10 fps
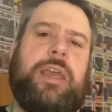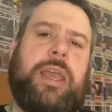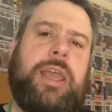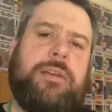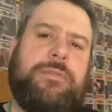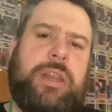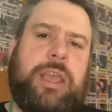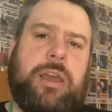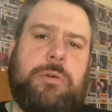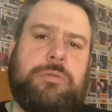in a
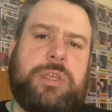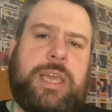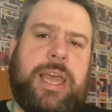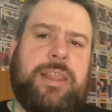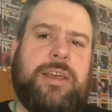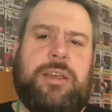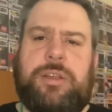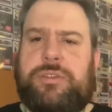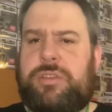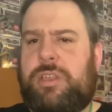video together
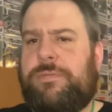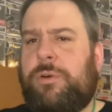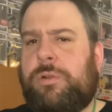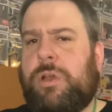as they've all